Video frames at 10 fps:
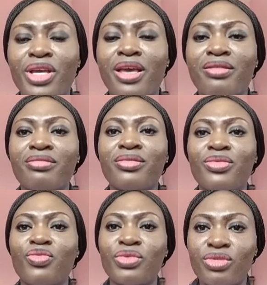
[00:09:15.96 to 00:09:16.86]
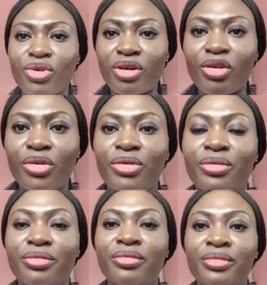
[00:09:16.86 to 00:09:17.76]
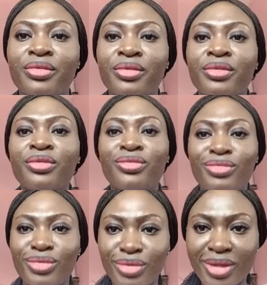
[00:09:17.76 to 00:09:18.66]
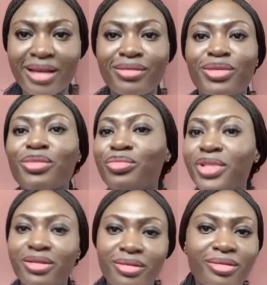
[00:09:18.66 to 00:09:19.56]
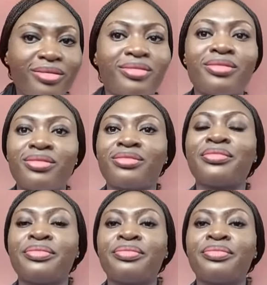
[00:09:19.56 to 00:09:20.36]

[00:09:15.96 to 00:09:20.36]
Okay? With all honor. You stand up. There's no...